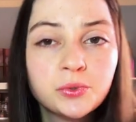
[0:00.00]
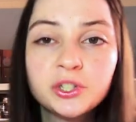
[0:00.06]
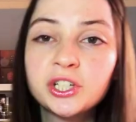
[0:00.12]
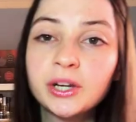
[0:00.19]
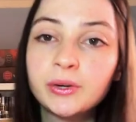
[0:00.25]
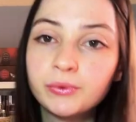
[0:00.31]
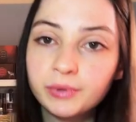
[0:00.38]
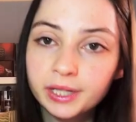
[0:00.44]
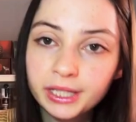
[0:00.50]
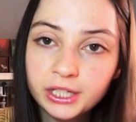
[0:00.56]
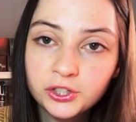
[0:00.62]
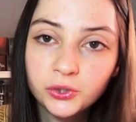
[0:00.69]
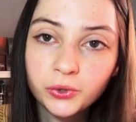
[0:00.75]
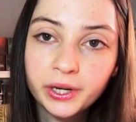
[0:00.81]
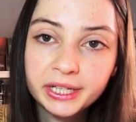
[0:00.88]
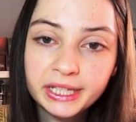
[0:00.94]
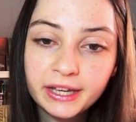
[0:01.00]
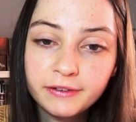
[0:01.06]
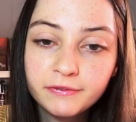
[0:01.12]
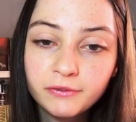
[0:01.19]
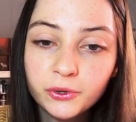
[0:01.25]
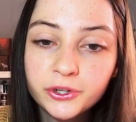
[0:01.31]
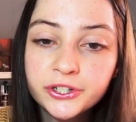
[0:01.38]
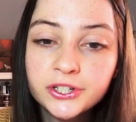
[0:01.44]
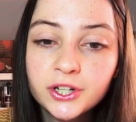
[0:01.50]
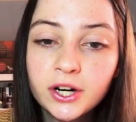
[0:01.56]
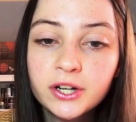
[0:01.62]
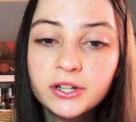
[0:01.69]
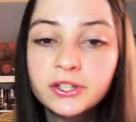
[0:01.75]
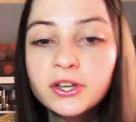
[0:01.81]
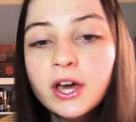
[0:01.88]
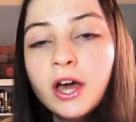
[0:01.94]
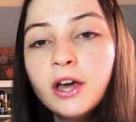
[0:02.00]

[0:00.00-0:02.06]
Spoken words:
which I really enjoyed and gave 4 stars.